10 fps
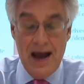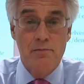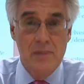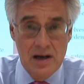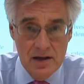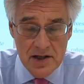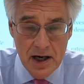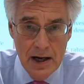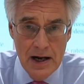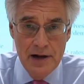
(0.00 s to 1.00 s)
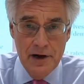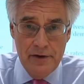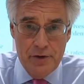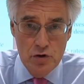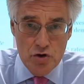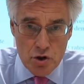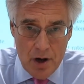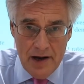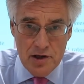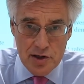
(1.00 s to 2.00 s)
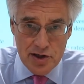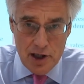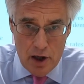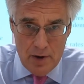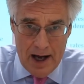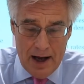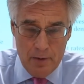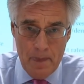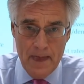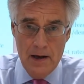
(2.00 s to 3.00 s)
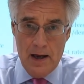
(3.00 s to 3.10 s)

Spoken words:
That means that if you try to slow down